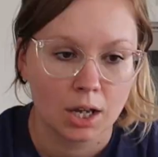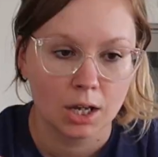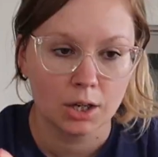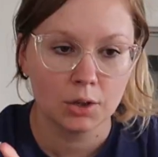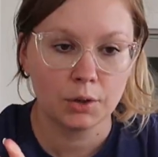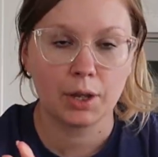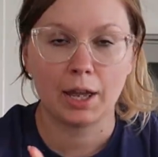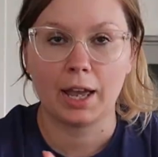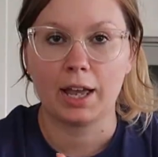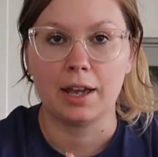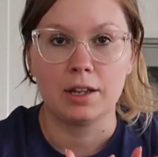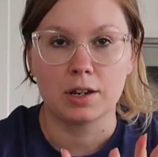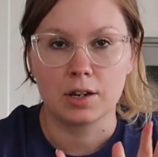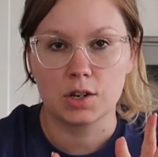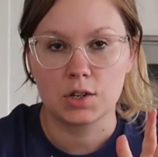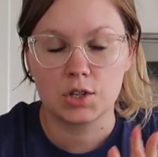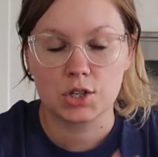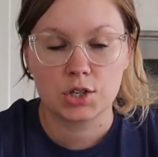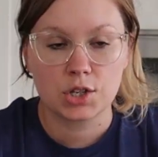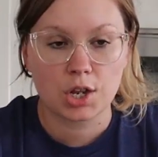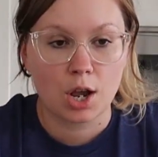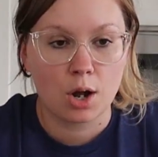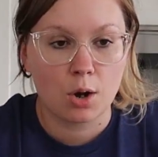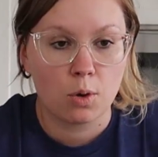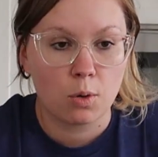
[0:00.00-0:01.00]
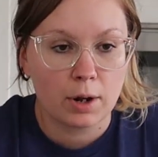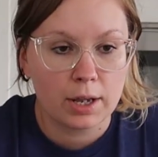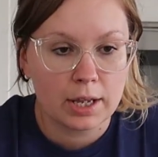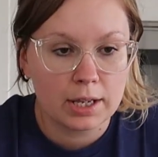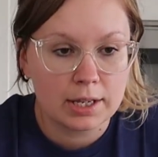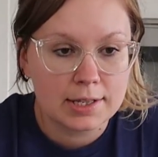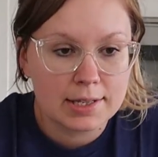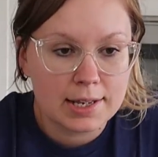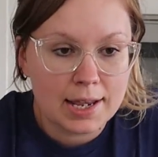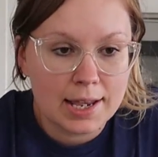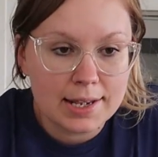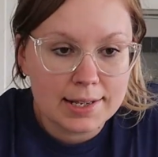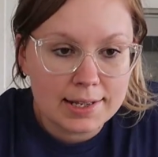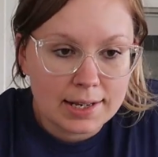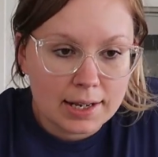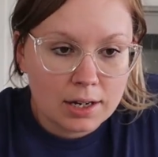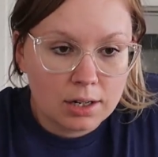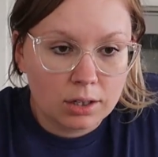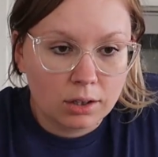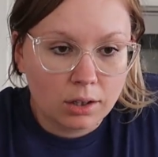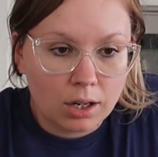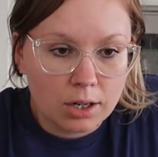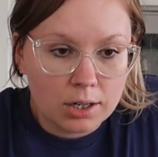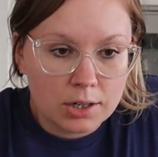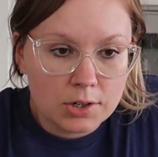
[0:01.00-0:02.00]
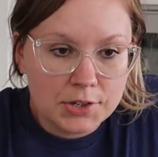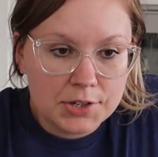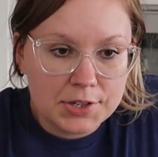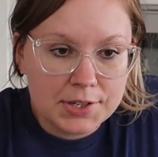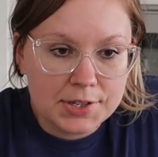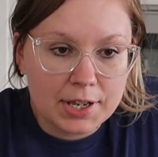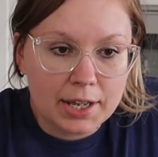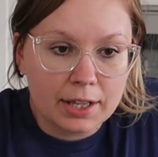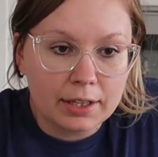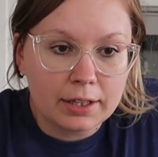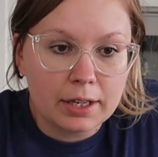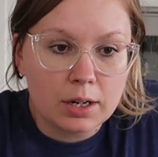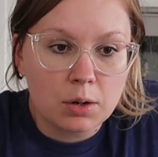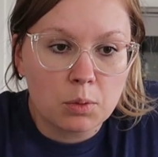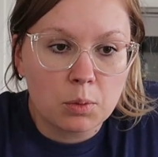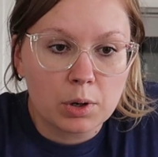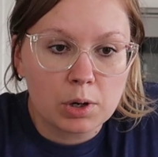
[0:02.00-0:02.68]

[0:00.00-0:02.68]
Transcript: Okay, so it says in a large skillet,